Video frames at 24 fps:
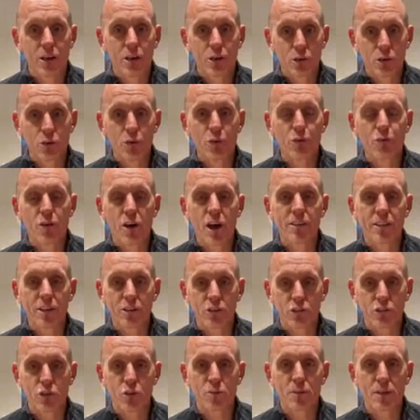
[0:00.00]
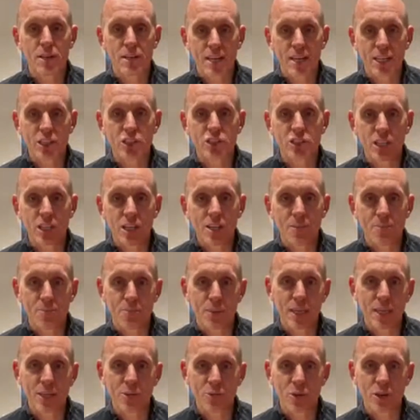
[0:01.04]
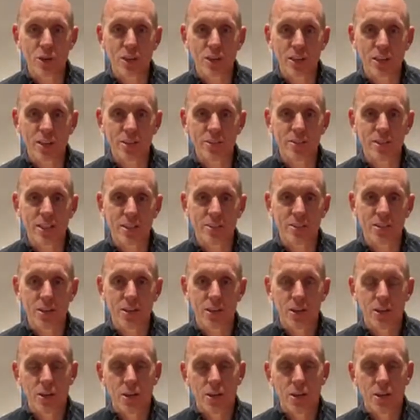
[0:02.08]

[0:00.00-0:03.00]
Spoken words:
You'll find that human nature, being what it is, thinks,